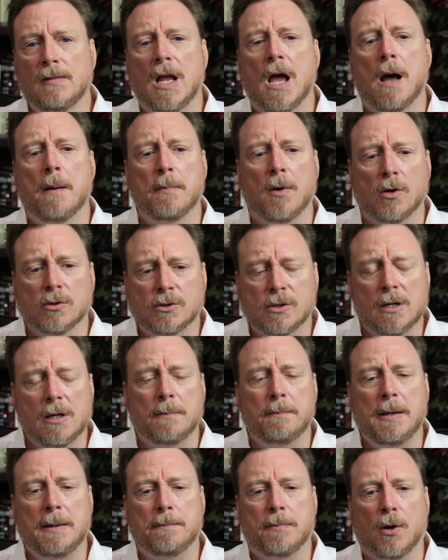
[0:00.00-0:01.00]
I'm also going
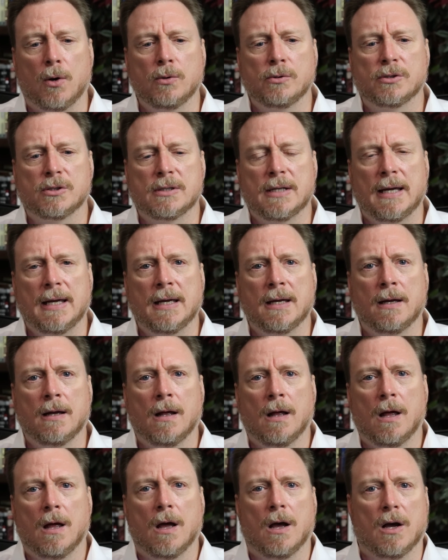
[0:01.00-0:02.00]
to be posting
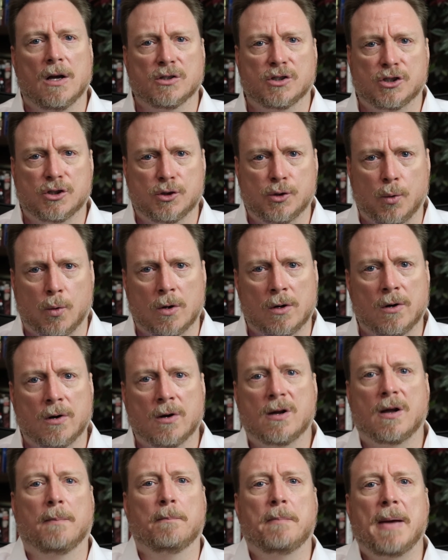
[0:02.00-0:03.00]
a
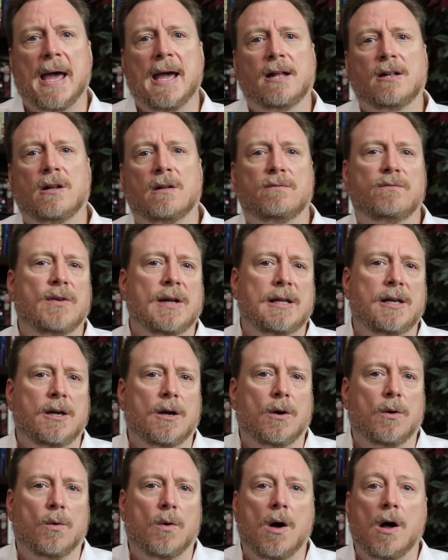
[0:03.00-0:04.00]
shorter companion
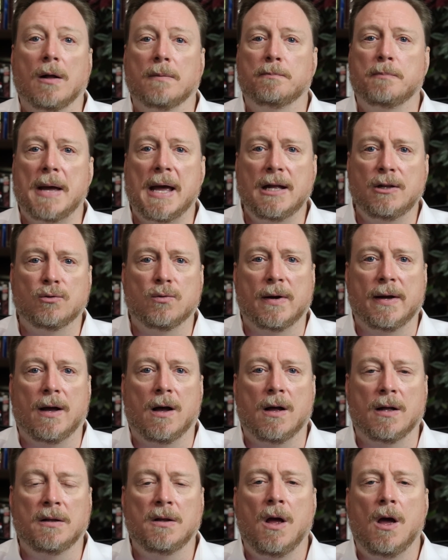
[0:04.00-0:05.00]
video on
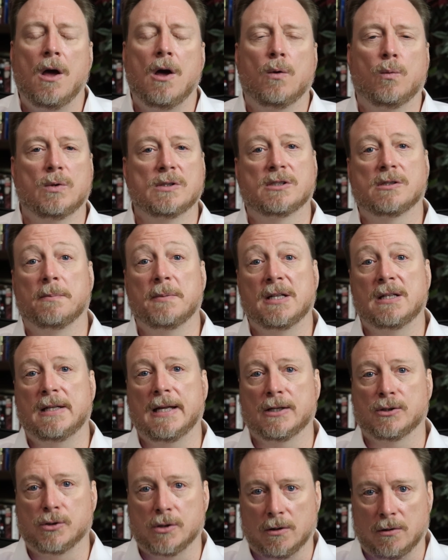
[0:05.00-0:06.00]
Patreon with some
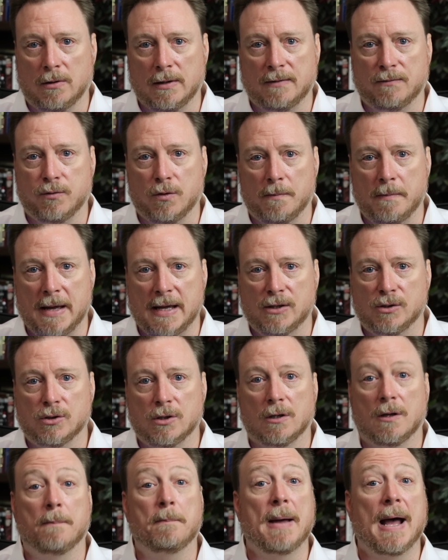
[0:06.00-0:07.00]
additional
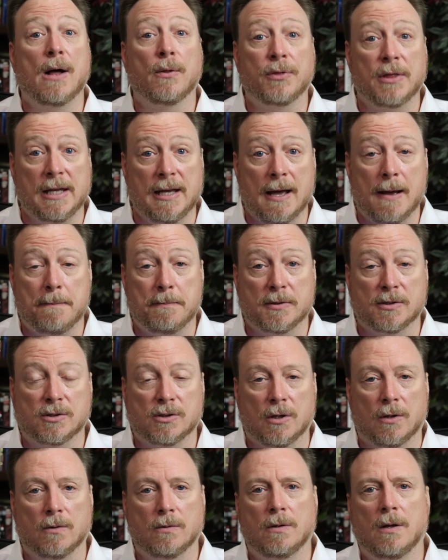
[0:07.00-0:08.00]
information about the
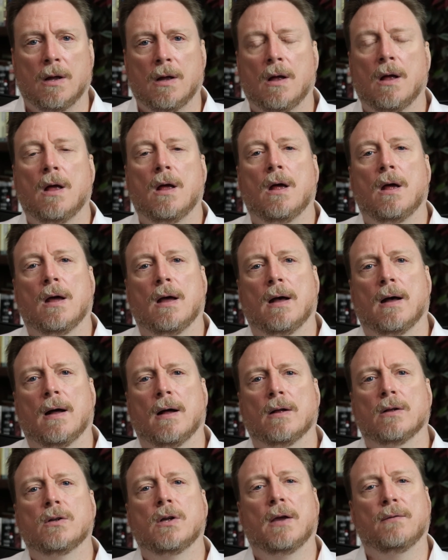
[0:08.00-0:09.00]
episode.
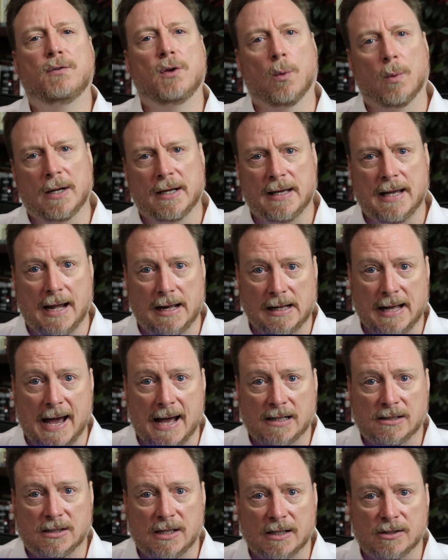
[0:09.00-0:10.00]
If you want to gain
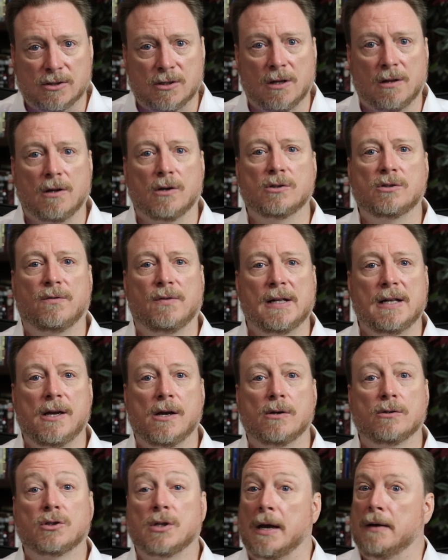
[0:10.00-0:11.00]
access to those
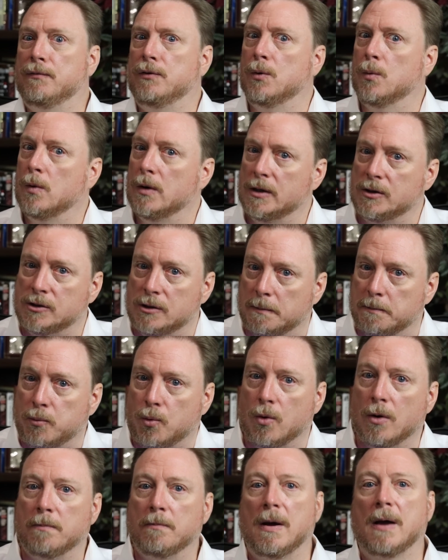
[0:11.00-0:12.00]
videos, if you want to
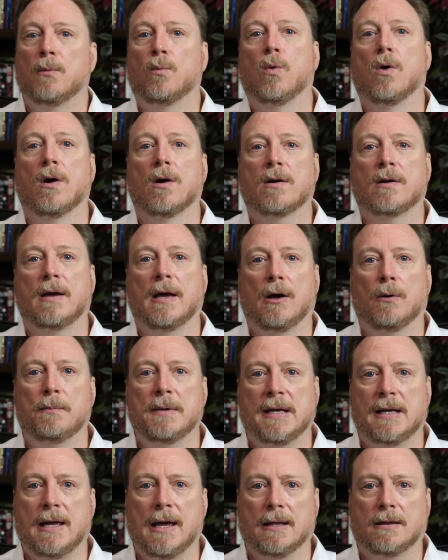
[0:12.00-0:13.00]
support my work, help
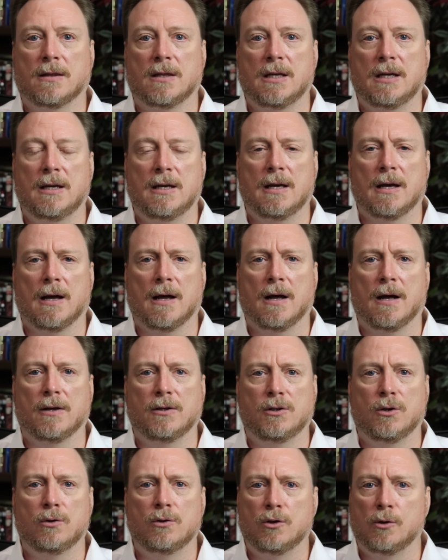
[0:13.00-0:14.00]
me get the
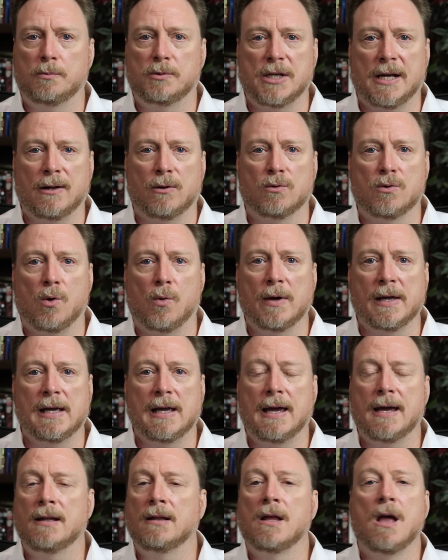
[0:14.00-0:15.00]
YouTube channel going
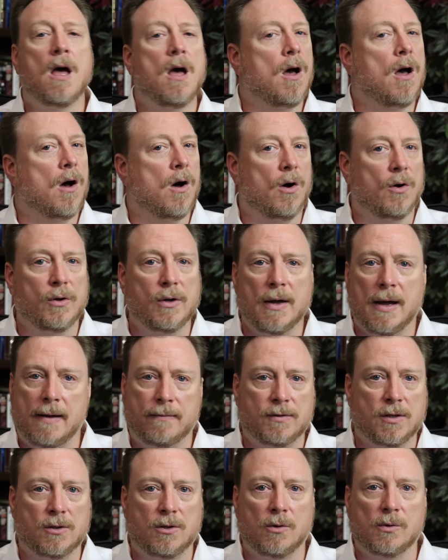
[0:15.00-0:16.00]
again, all you
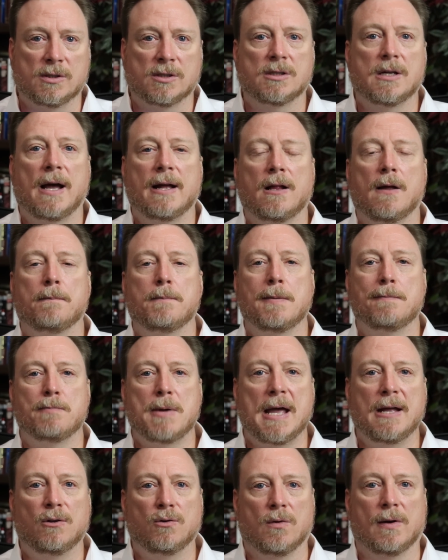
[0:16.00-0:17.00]
have to do is sign up at
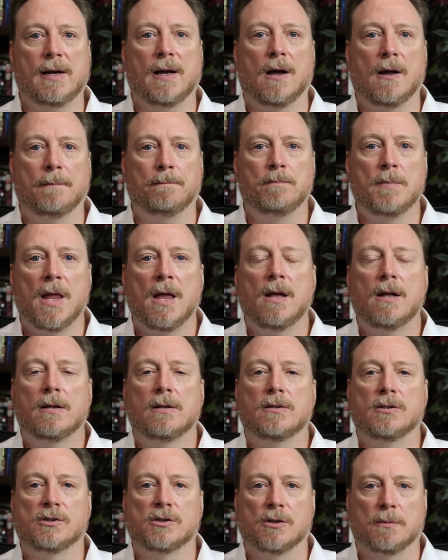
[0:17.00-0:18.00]
Patreon
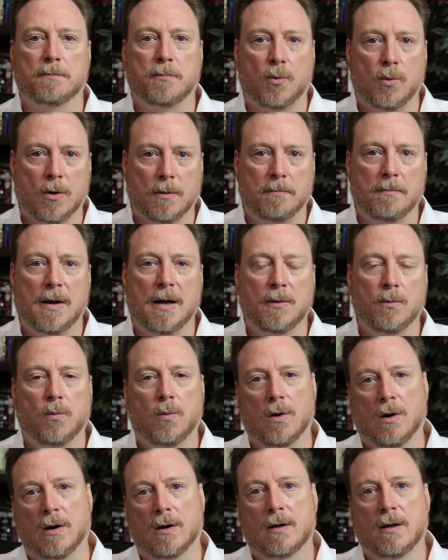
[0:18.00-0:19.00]
to support my
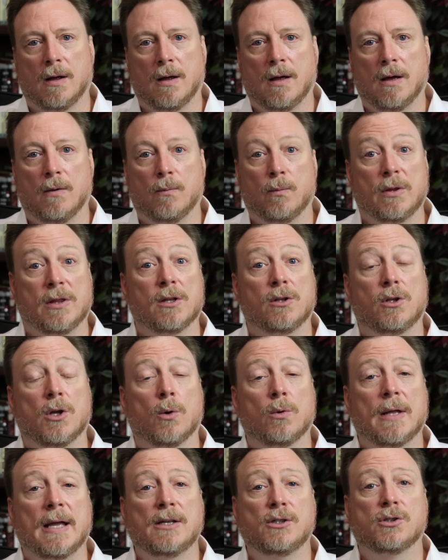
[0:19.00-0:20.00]
work. With a
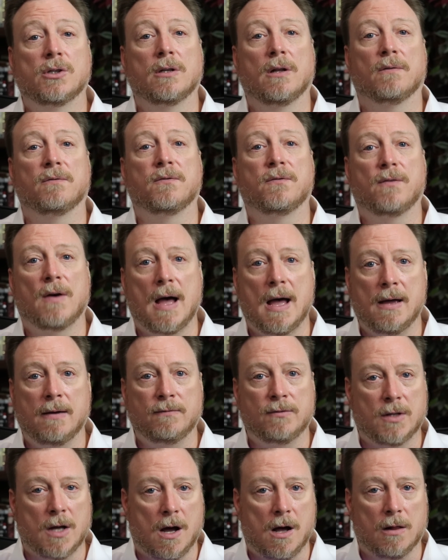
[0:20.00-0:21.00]
donation of
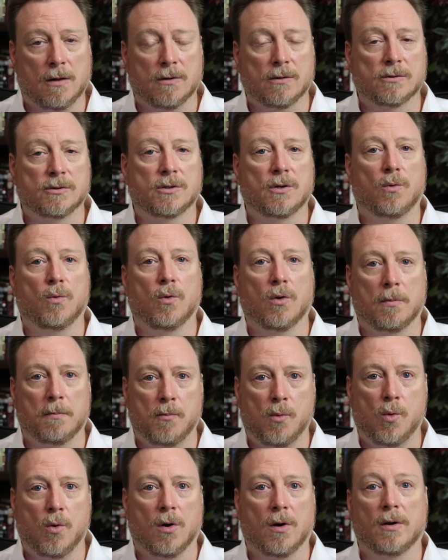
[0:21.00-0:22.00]
$5 or
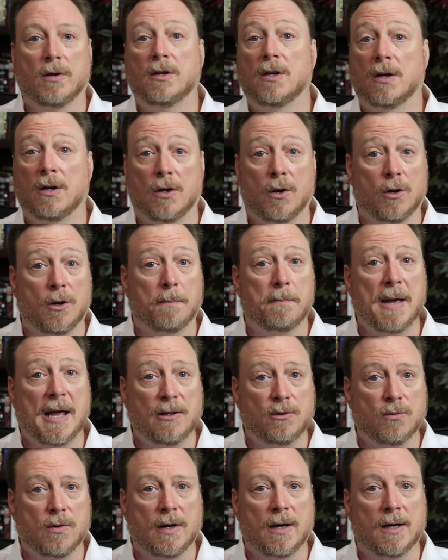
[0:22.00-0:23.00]
more, you can go to
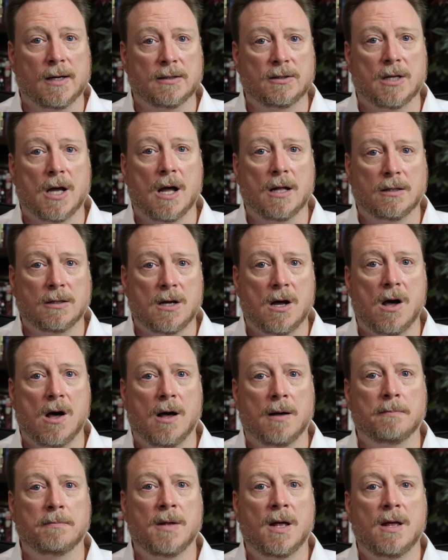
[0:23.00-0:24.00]

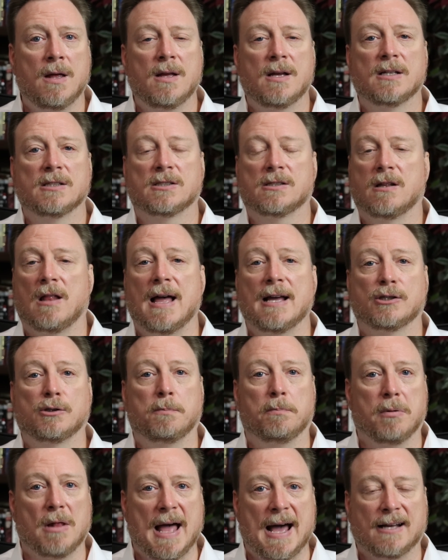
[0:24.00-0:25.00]

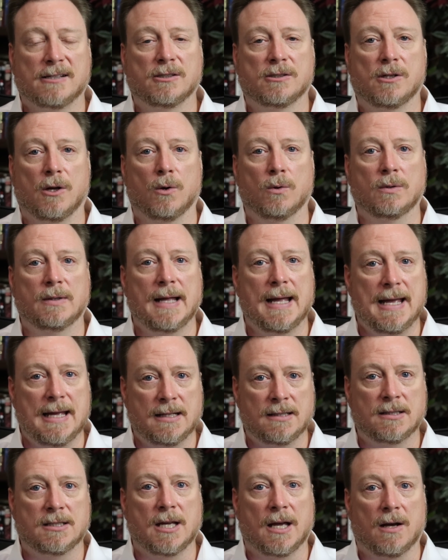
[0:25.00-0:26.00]

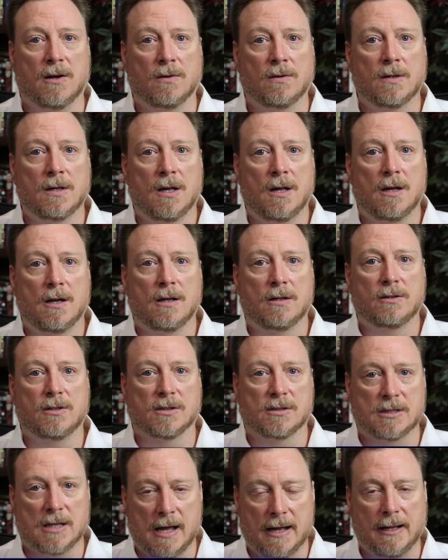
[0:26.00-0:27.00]
patreon.com/BlackstoneIntel to
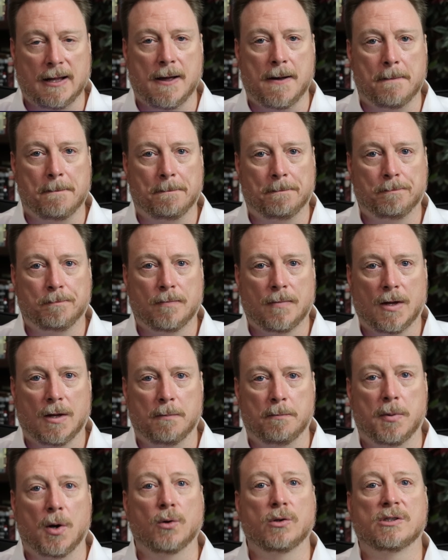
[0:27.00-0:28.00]
sign up.
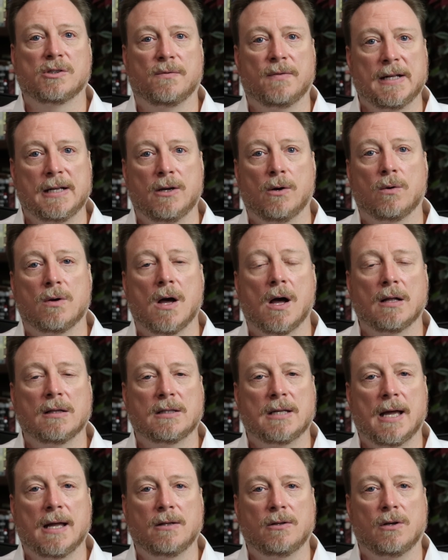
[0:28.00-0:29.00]
Bonus video
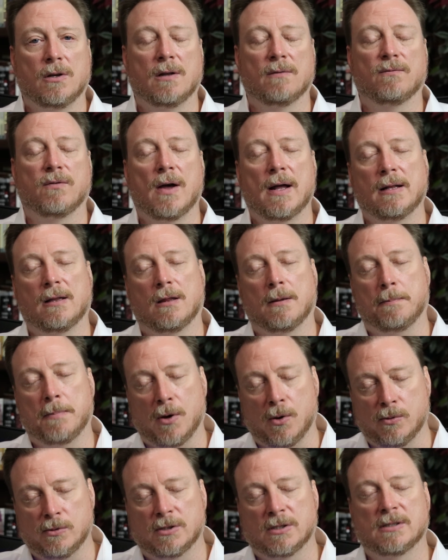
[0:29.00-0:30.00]
content you can find in the
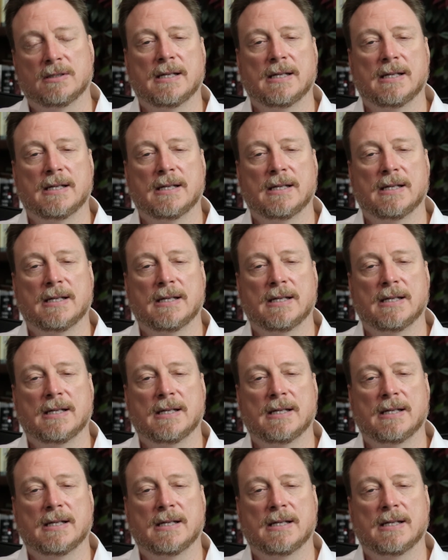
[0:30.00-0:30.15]
post